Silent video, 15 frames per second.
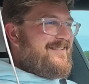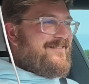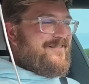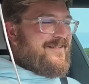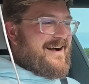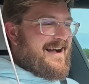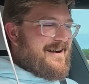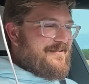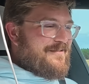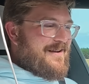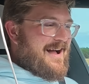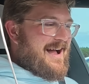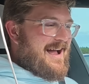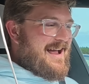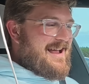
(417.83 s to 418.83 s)
Wow,
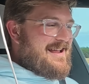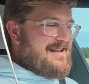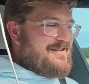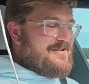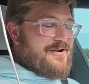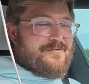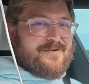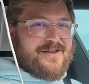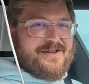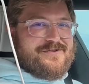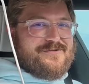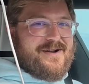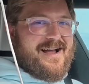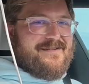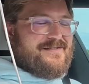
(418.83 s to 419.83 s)
I don't really
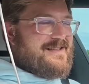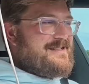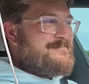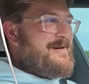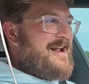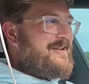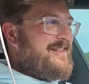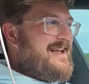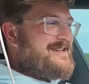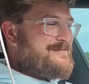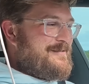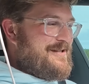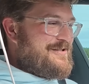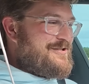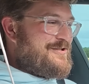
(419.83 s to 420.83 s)
drive this Model S
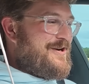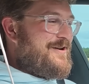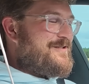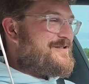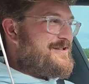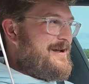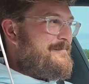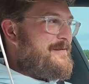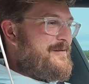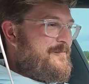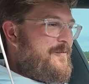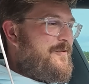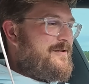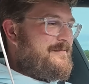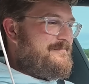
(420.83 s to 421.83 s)
when it's charged up and
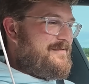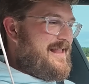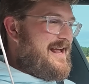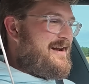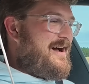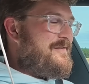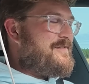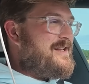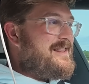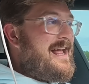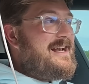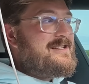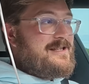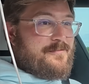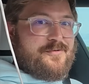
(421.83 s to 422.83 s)
warm that often.
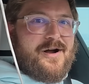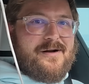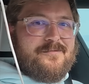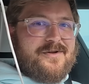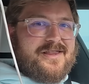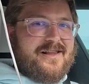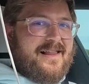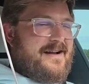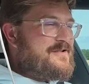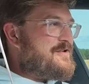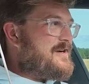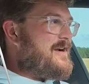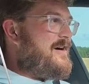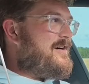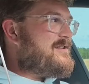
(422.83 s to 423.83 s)
That is the problem with
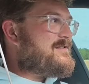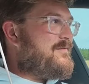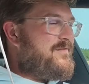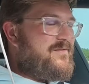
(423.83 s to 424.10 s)
electric cars.